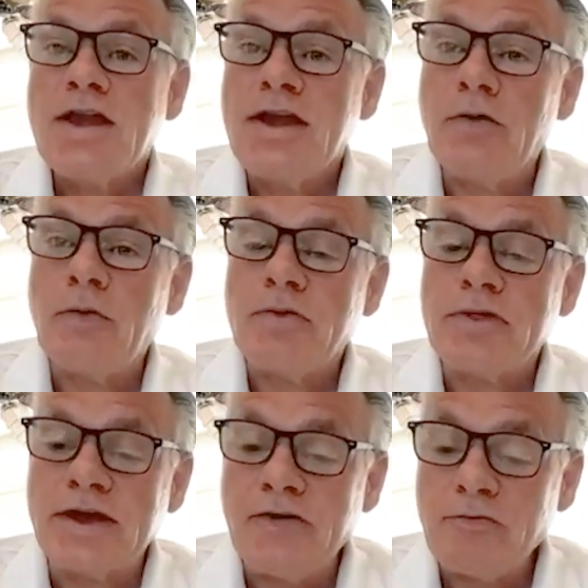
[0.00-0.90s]
Now,
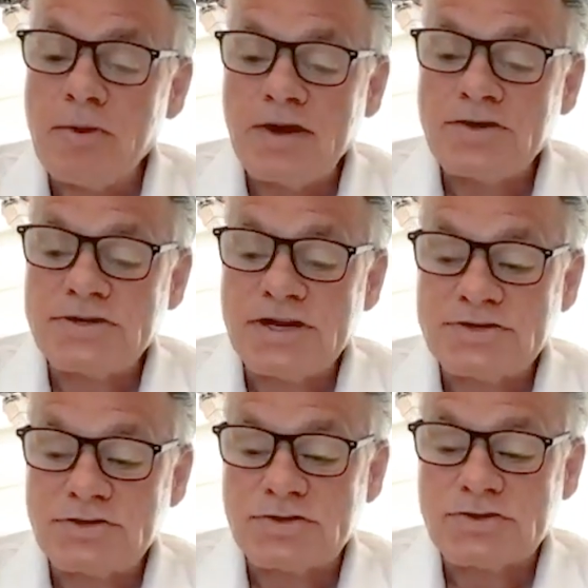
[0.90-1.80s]
the government understands
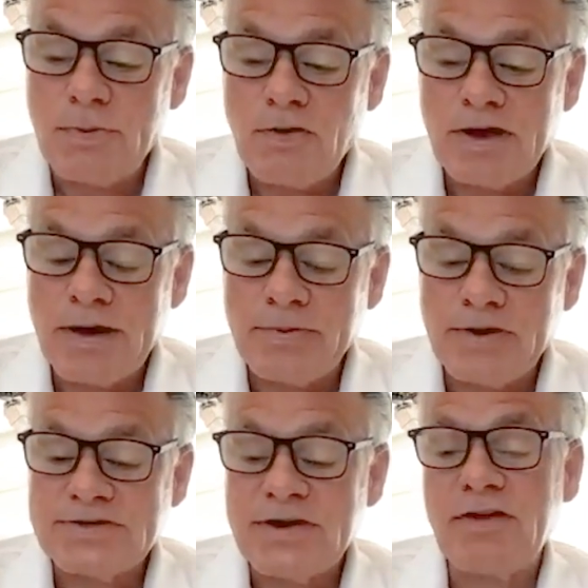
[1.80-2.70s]
these are small
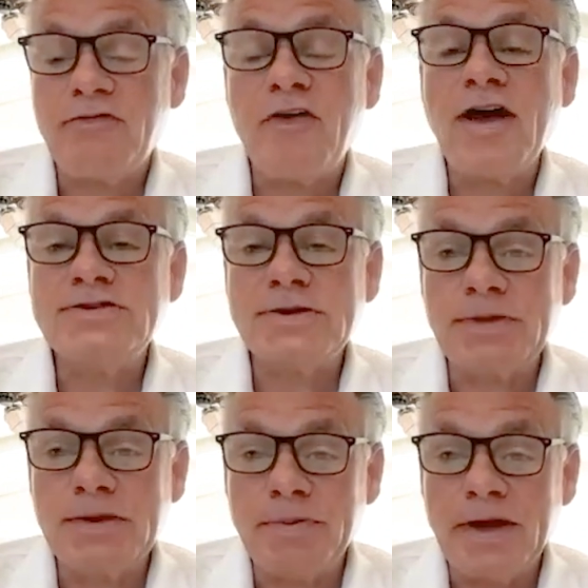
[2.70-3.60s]
companies. If they find
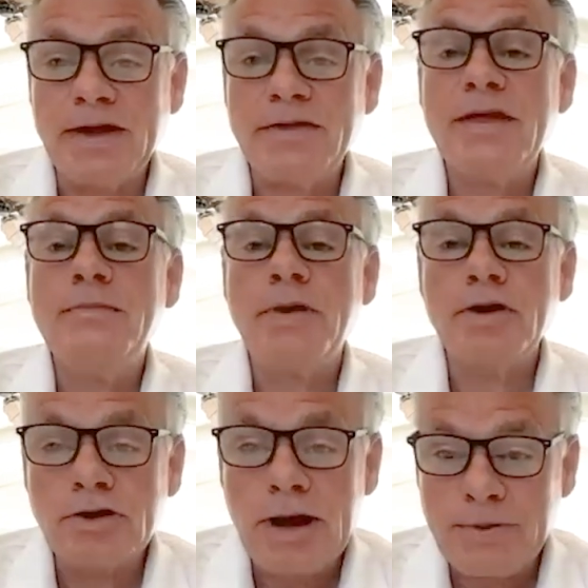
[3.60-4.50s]
something big, then
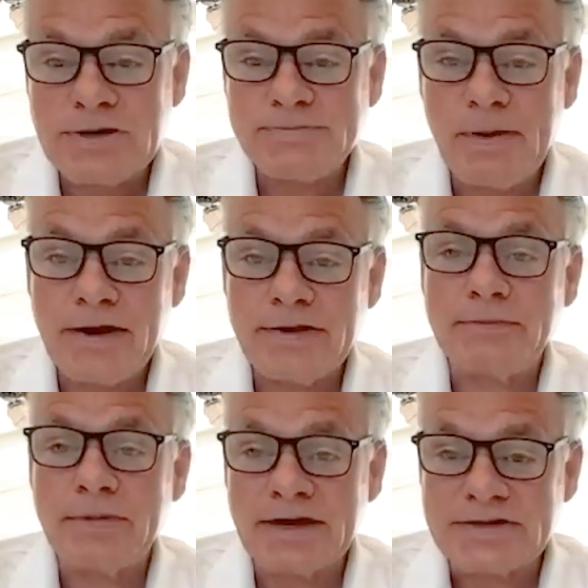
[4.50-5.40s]
bigger companies buy them,
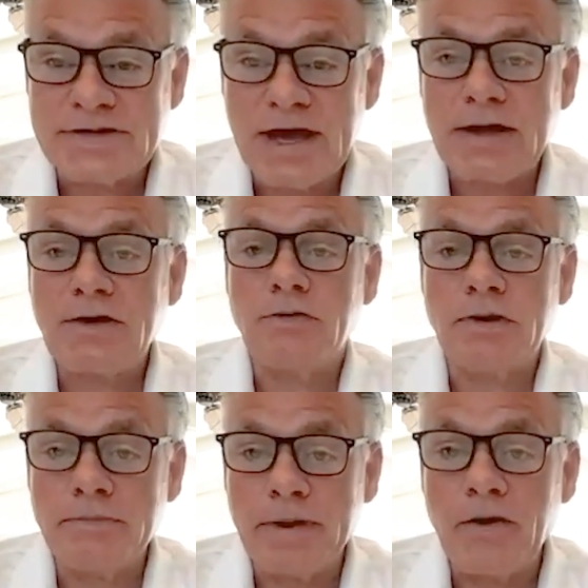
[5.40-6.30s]
like a Teck or
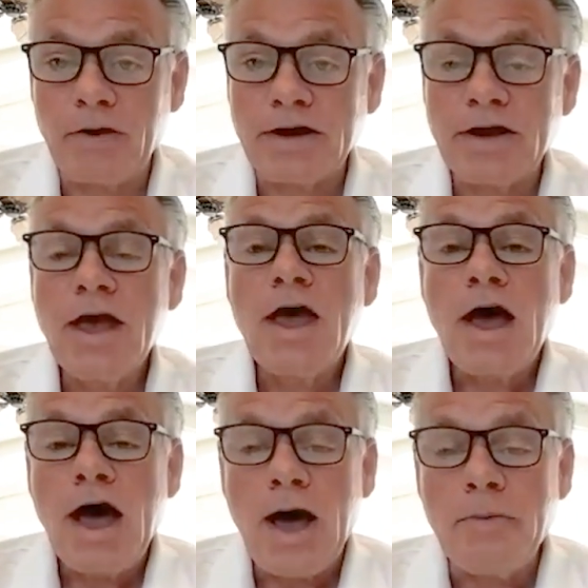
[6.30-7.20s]
a Barrick.
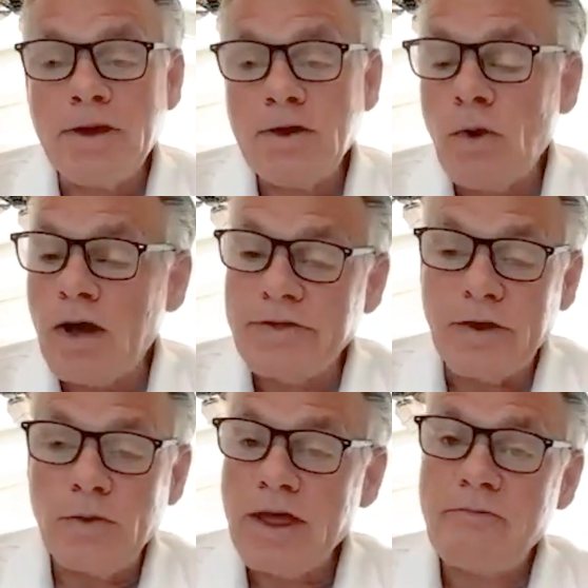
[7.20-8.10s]
Uh, meanwhile, they
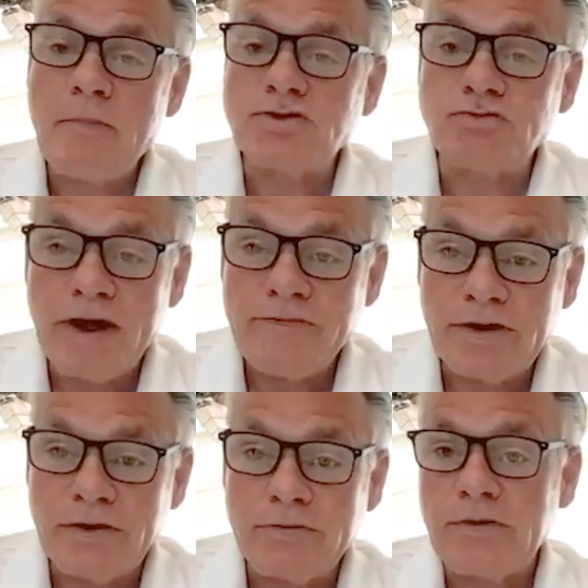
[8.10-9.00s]
don't have much
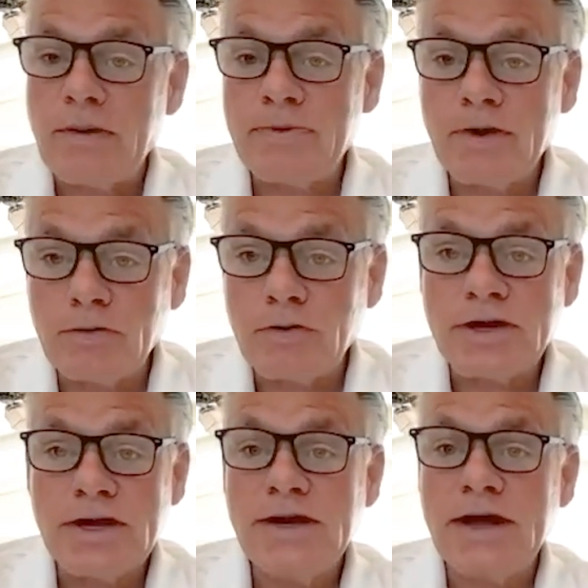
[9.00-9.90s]
revenue. They're up there
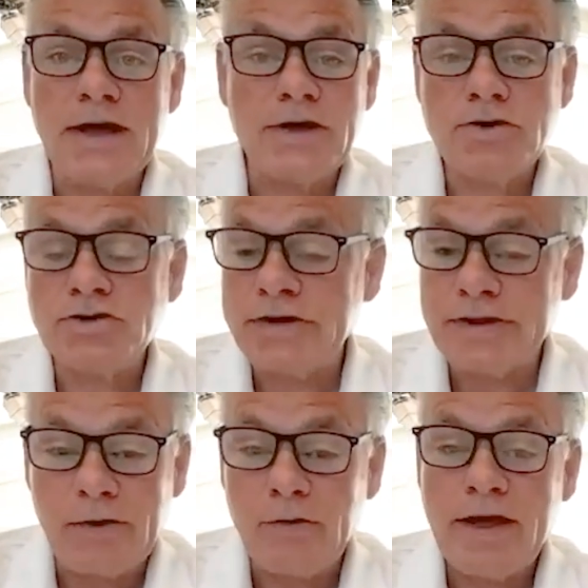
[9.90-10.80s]
looking. Uh, usually,
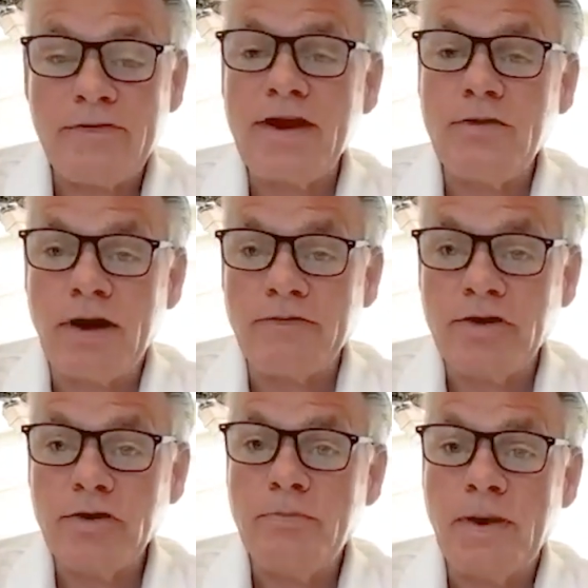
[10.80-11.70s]
they don't have any
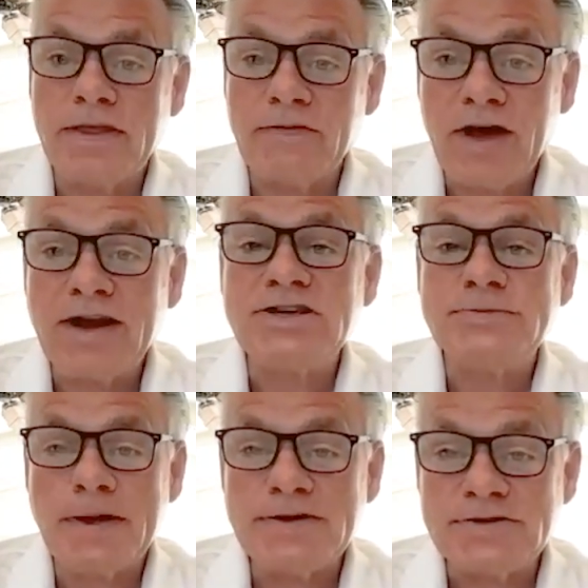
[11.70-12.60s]
revenue, but they've got
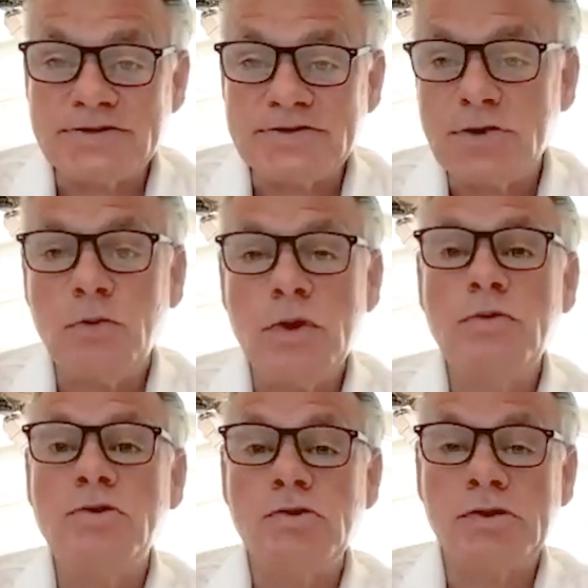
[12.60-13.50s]
expenses. So we
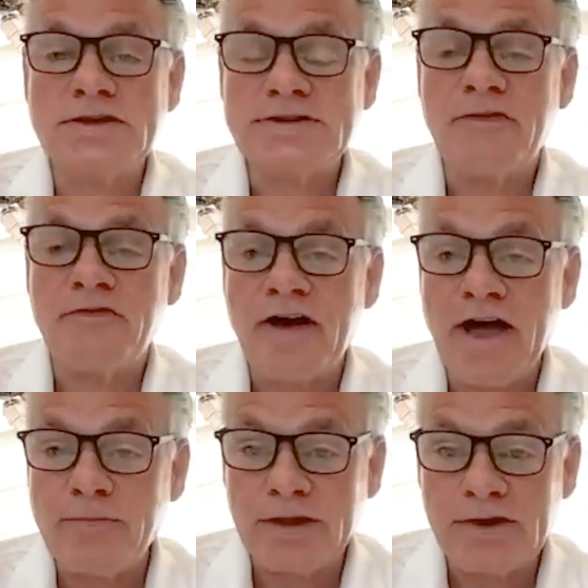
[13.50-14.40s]
would do, let's say, a
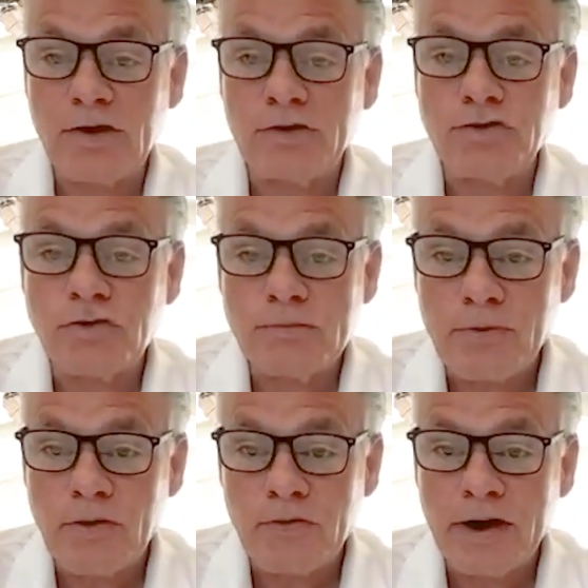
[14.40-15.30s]
five million dollar drill
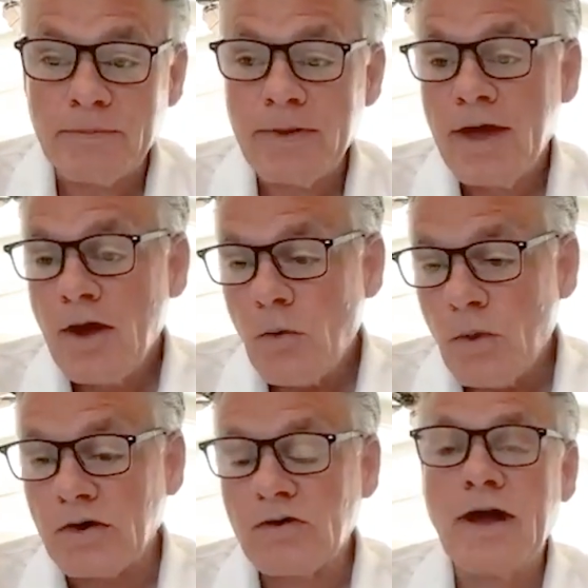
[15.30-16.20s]
program
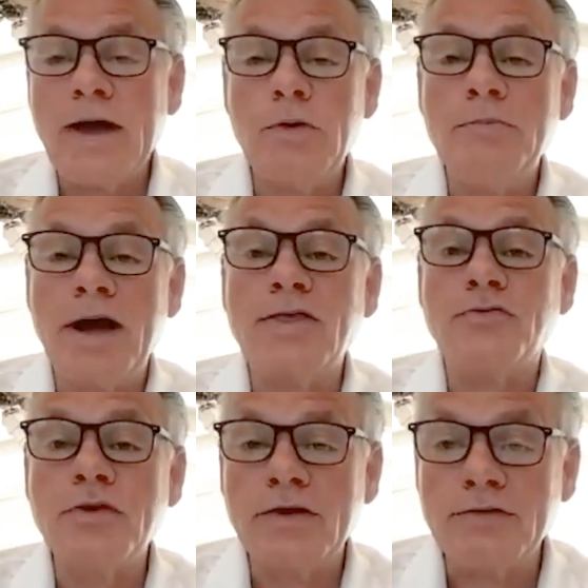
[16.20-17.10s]
where a client would buy
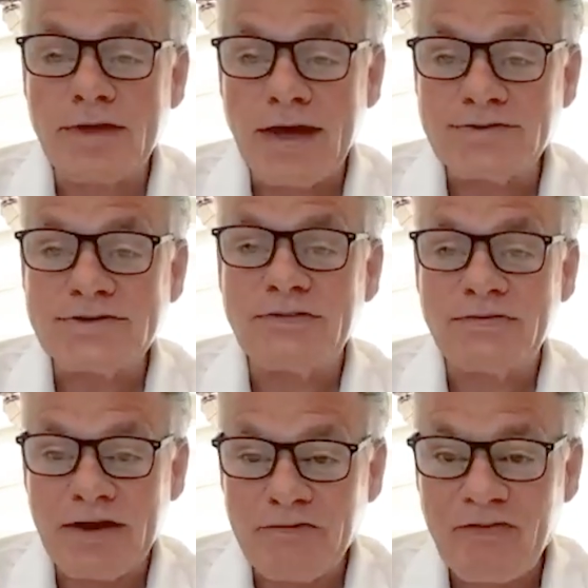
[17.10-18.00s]
300,000 of
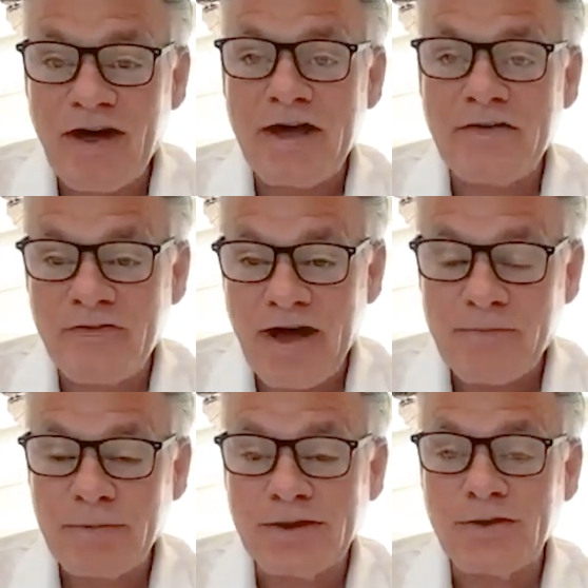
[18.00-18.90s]
that five,
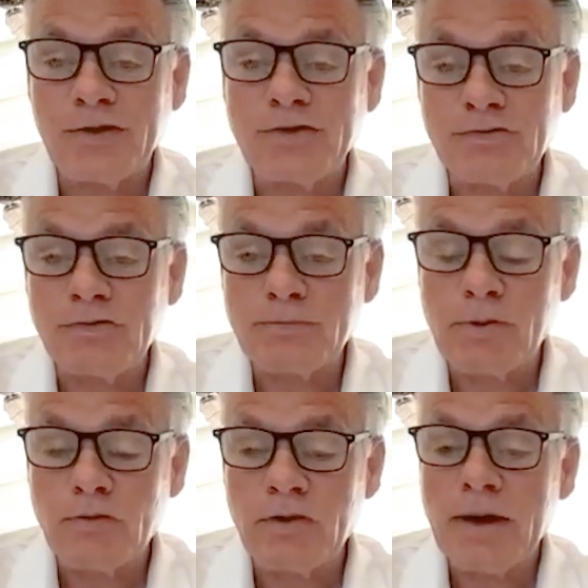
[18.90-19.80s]
$5 million drill
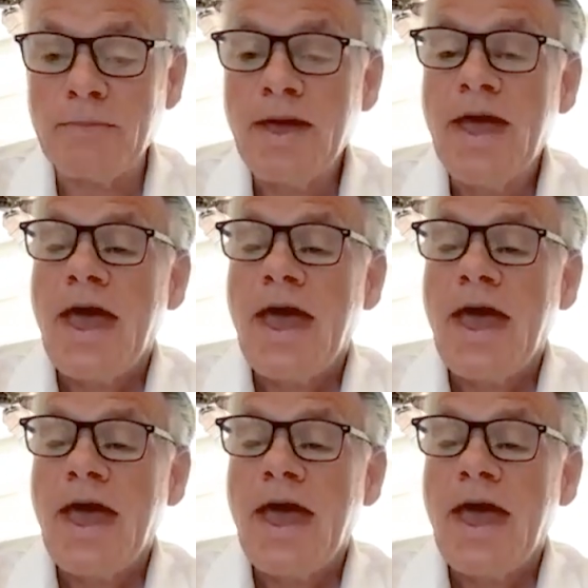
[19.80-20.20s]
program.